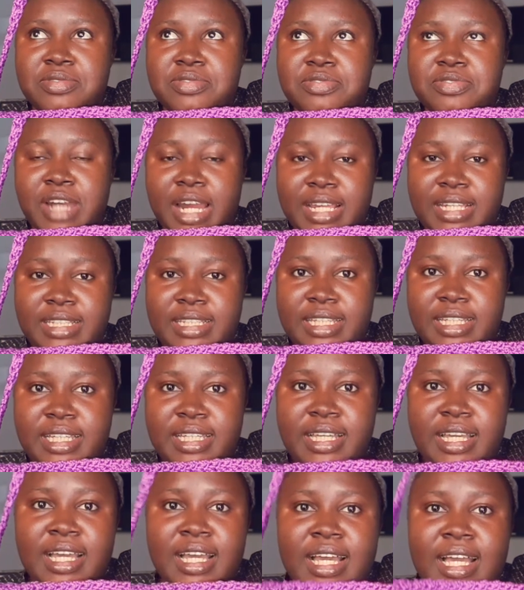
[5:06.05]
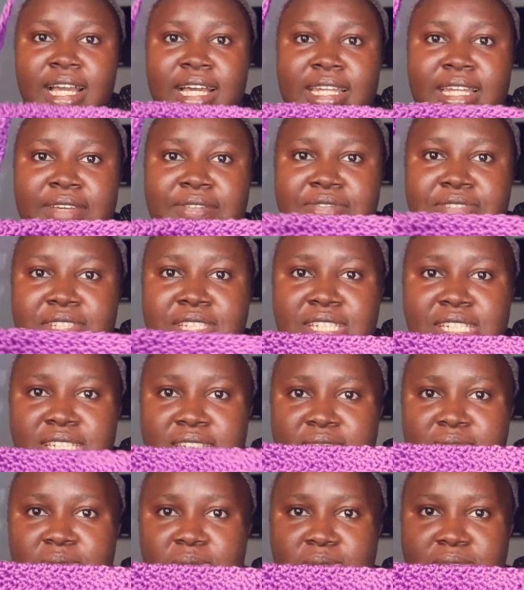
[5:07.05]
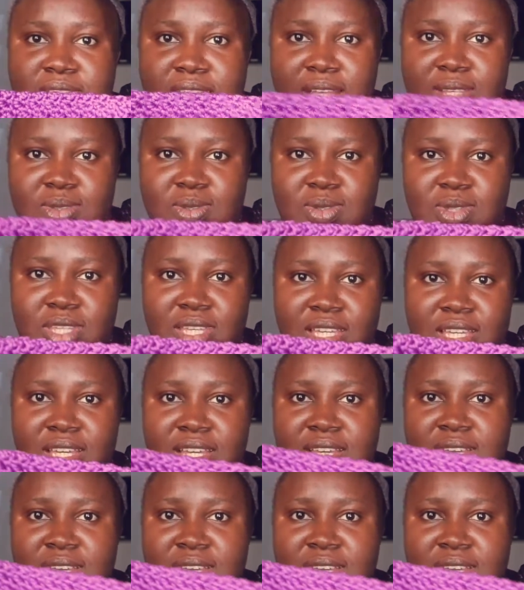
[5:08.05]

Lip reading: Friday and I finished it on Saturday.